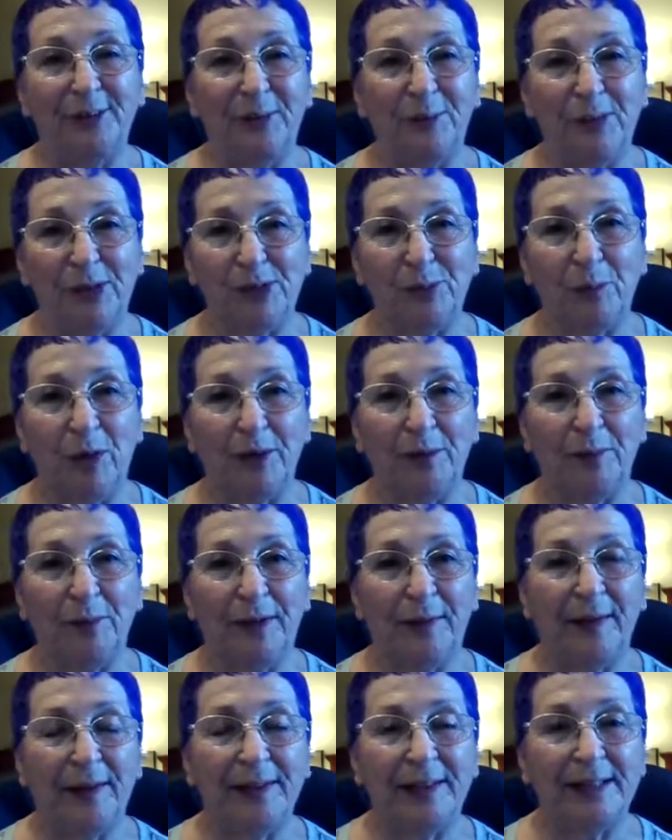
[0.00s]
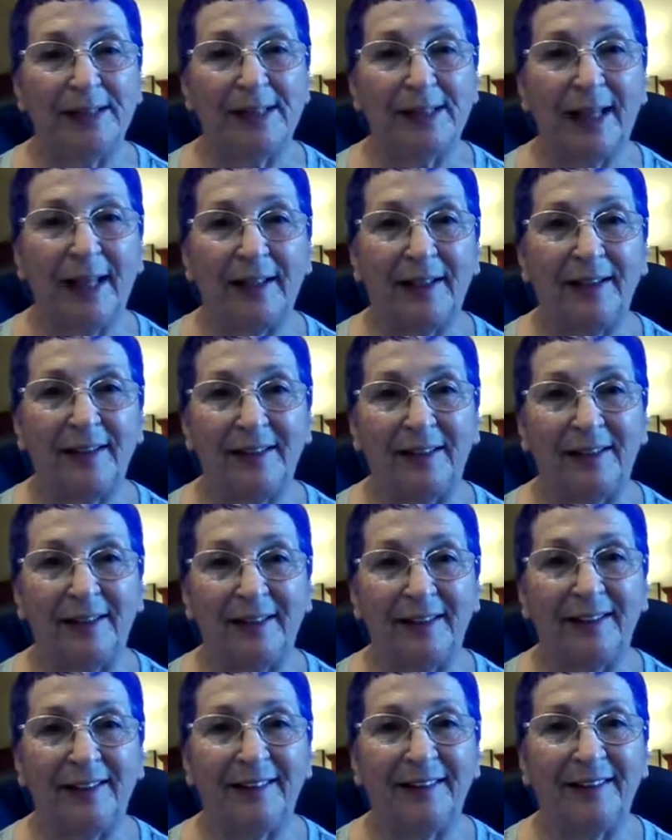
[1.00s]
was one within sight,
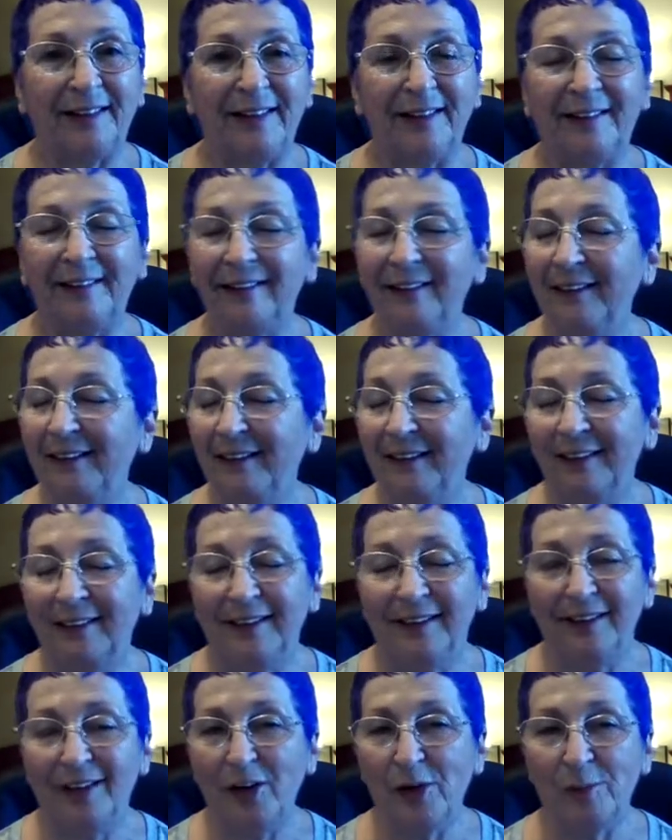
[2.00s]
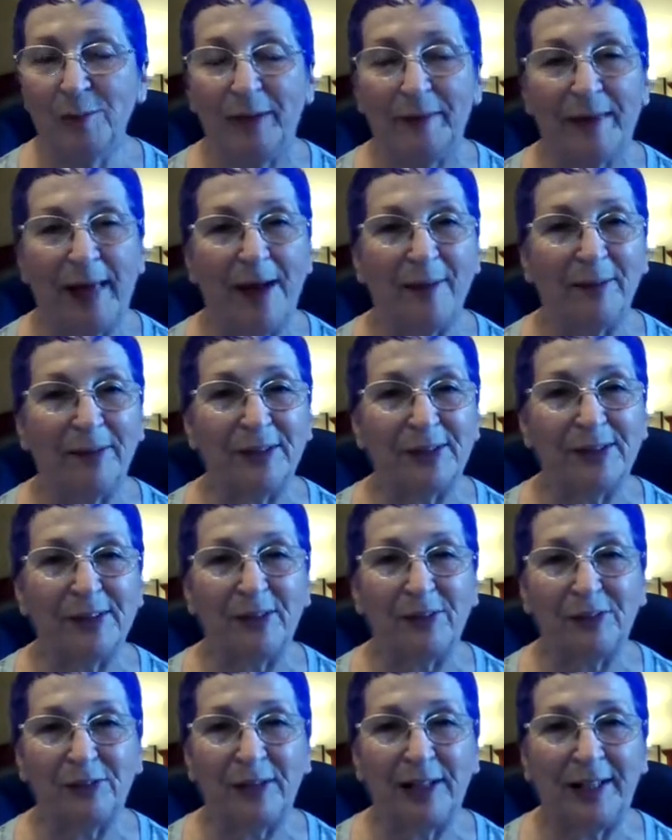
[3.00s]
and but that was
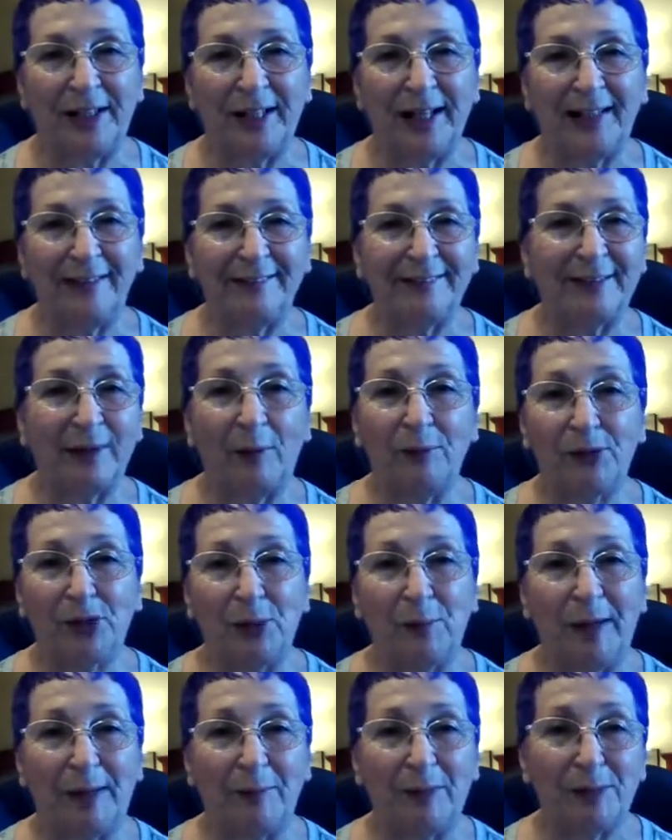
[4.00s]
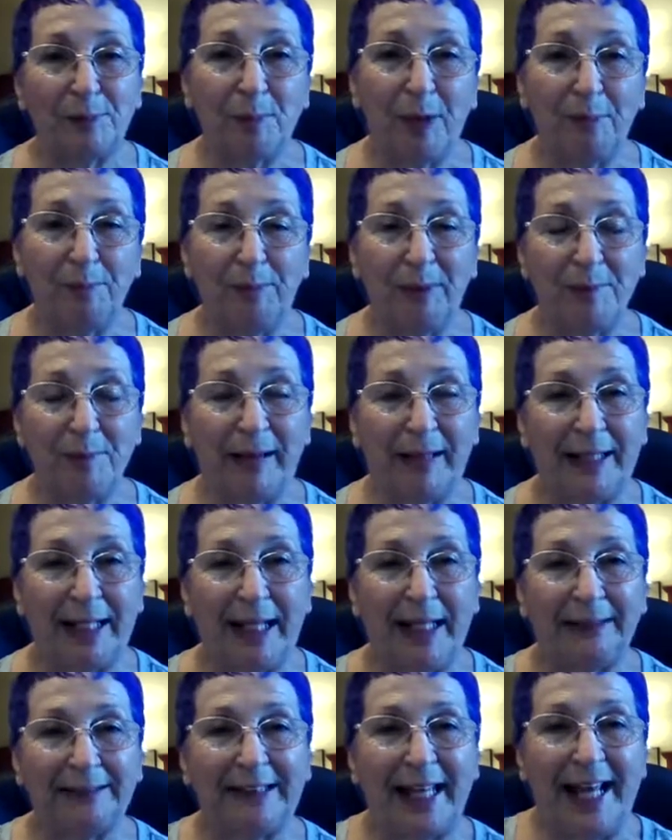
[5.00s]
so funny. So when I was pumping my
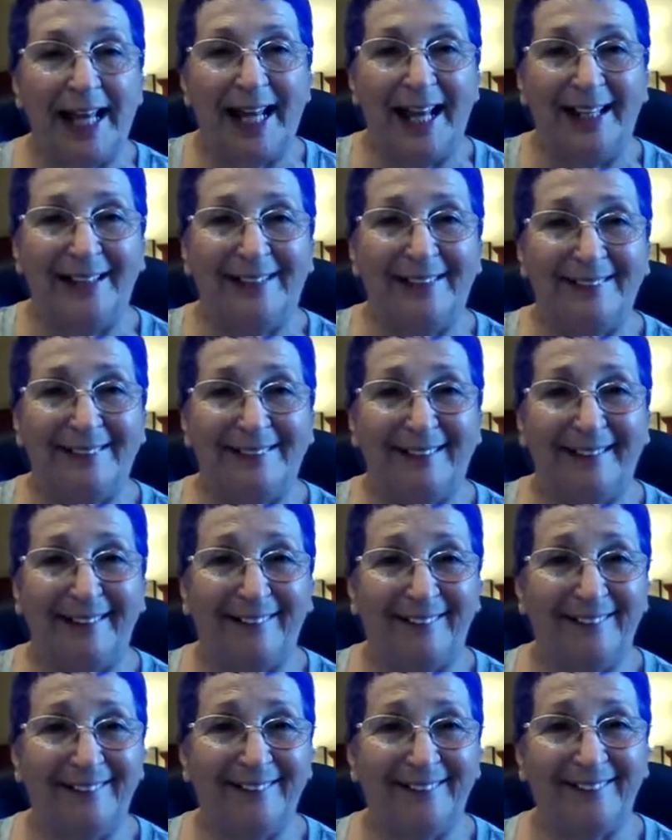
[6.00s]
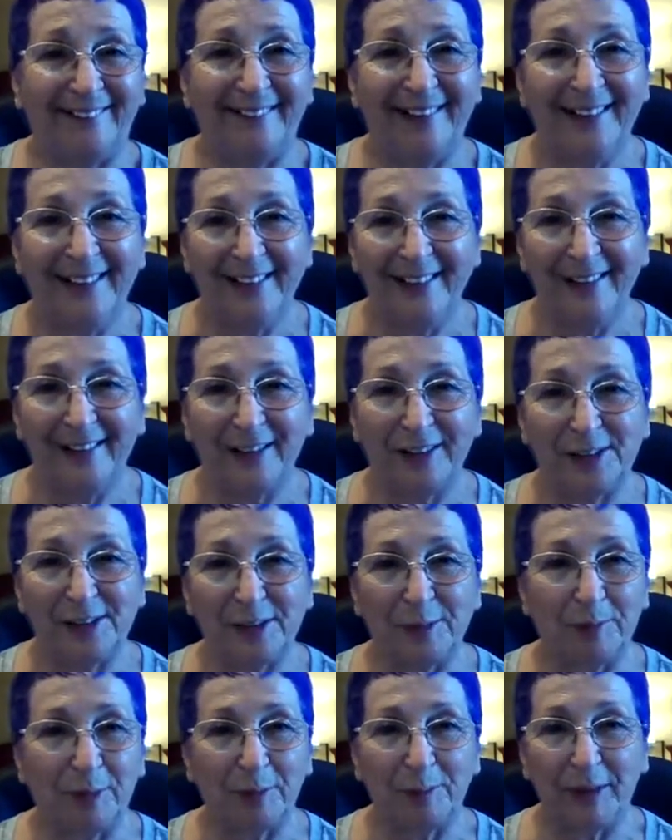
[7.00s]
gas, I had to tell the other
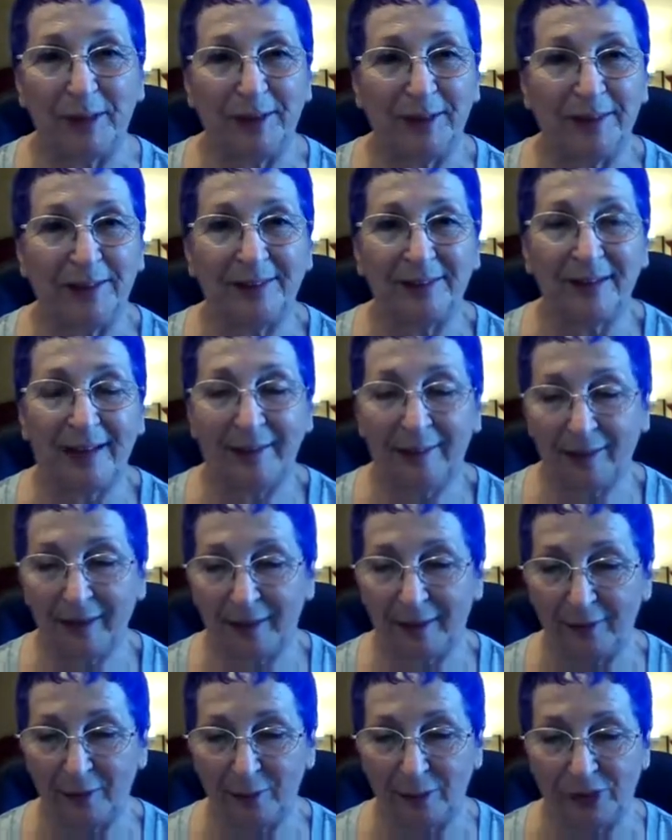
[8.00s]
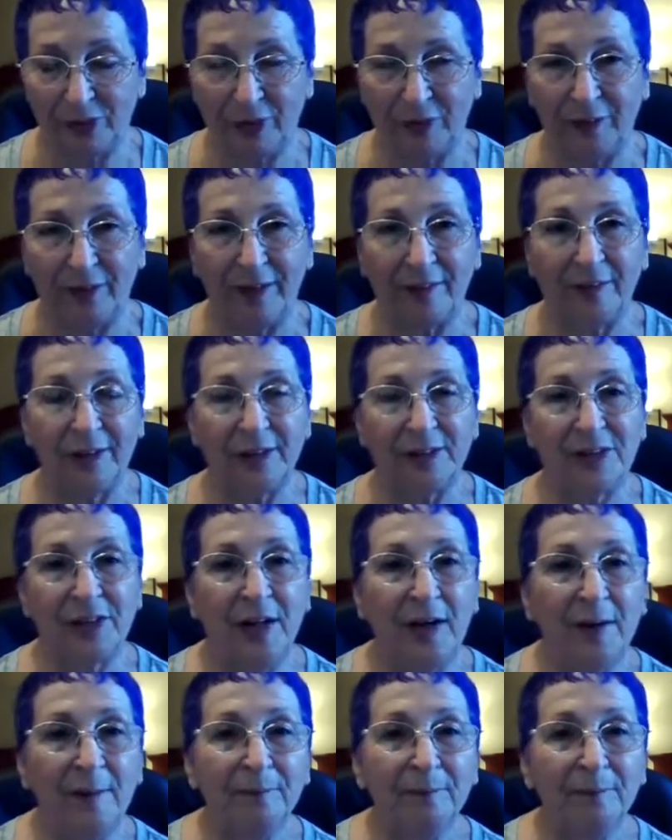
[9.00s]
customer because I thought it was hilarious.